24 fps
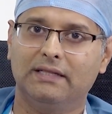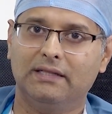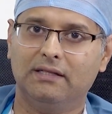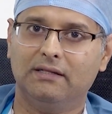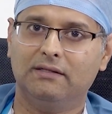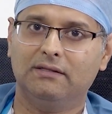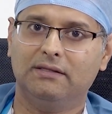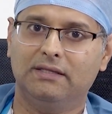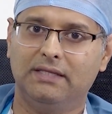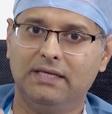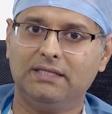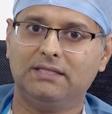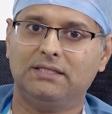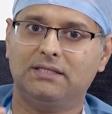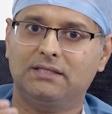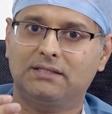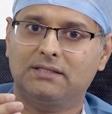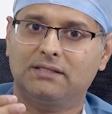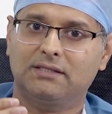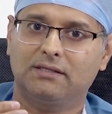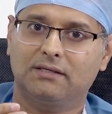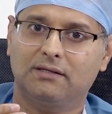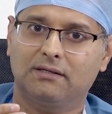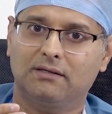
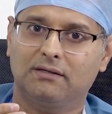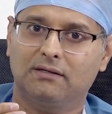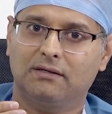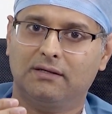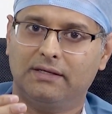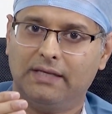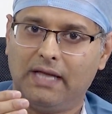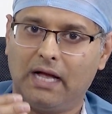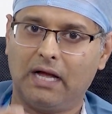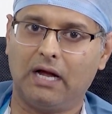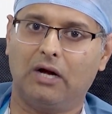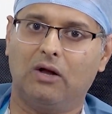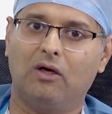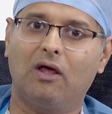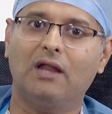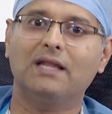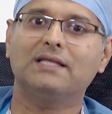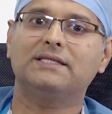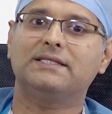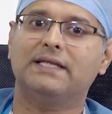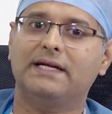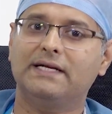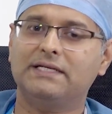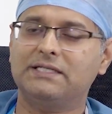these young
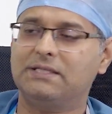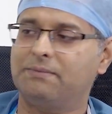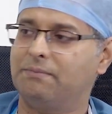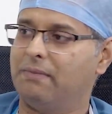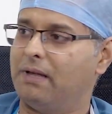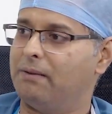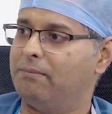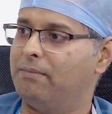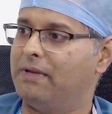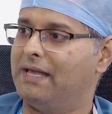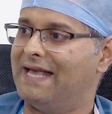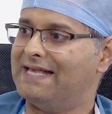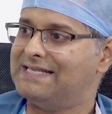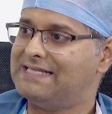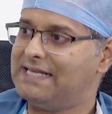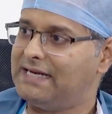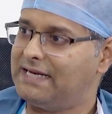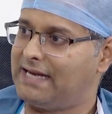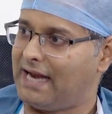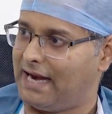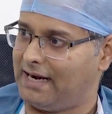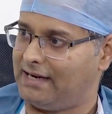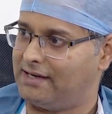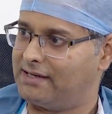adolescents may be
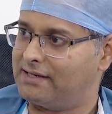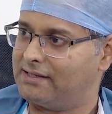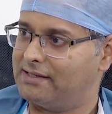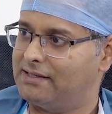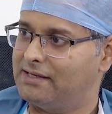hesitant